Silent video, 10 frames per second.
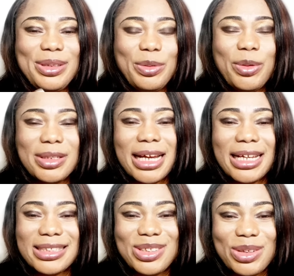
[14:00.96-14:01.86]
didn't want
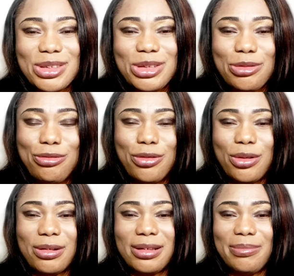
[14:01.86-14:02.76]
her son to
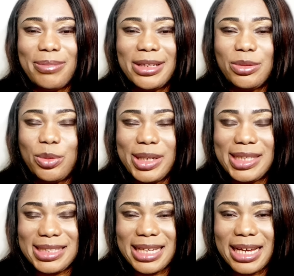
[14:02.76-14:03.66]
fall by the
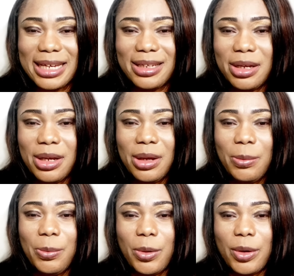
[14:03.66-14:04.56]
wayside,
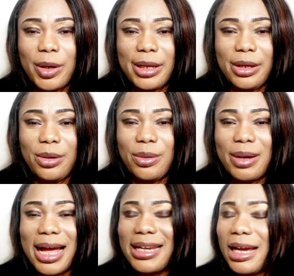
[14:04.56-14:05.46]
but, you know,
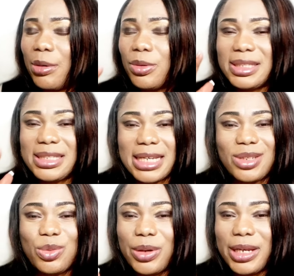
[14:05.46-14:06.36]
had her own
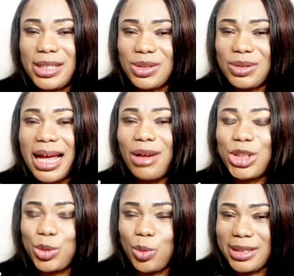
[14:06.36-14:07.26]
set ways on how
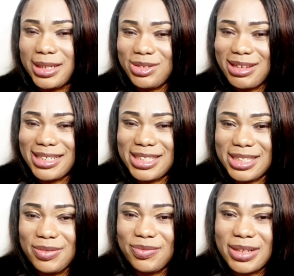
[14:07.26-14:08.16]
she wanted to
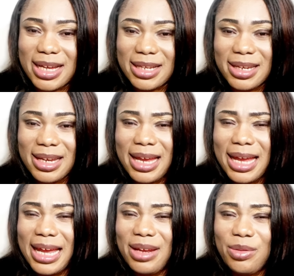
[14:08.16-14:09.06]
achieve that,
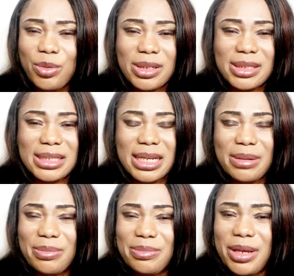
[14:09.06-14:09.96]
and was
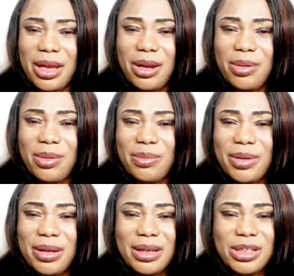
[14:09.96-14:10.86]
you
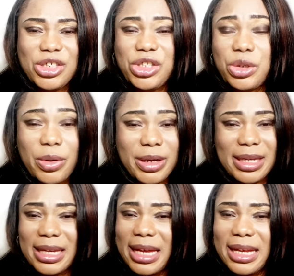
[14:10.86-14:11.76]
know,
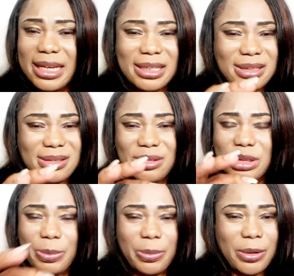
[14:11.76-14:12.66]
stoic and
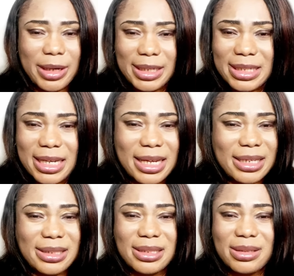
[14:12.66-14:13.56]
to the point,
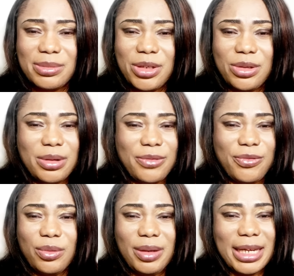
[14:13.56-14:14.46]
and you know, if
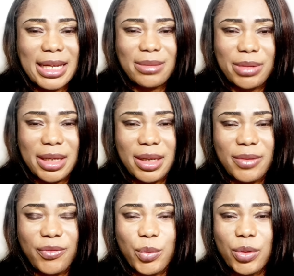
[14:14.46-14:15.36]
you don't get me,
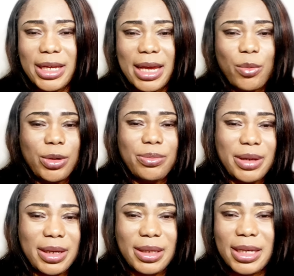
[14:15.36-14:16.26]
if you won't get with
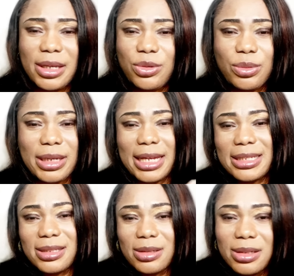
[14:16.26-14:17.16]
me, then don't
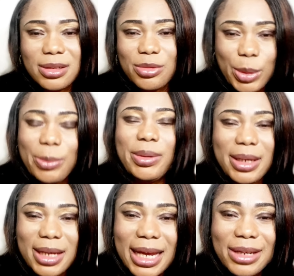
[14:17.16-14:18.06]
get with
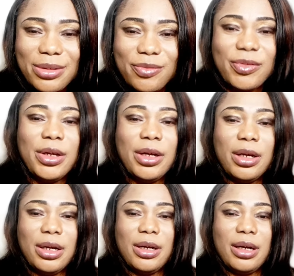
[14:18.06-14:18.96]
me, kind of
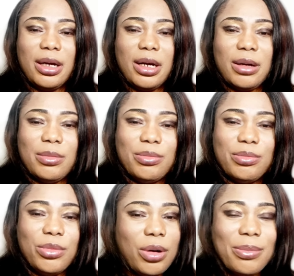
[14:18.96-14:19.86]

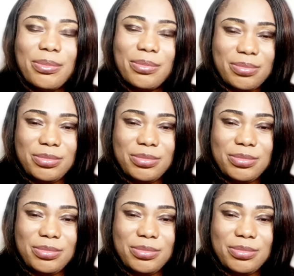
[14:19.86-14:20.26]
mom.